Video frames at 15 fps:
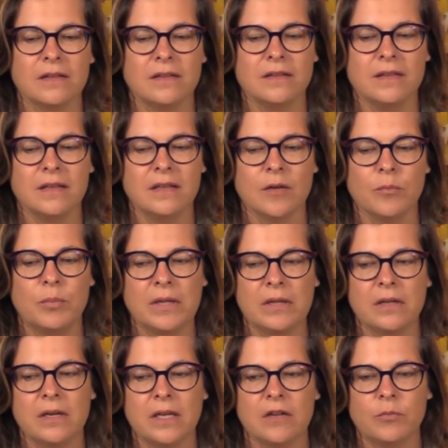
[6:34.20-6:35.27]
the
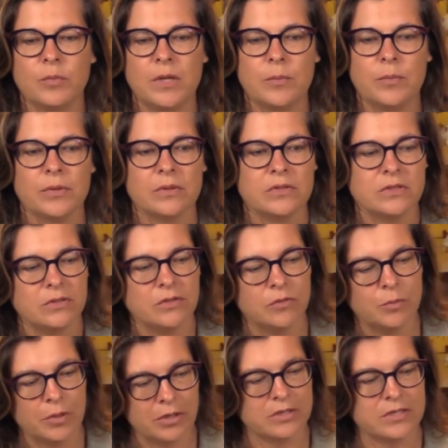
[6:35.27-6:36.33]
ability of people to
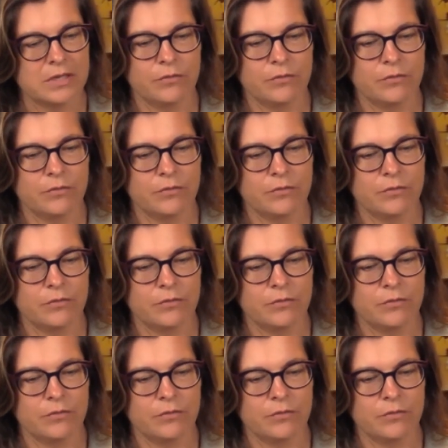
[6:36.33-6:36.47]
parse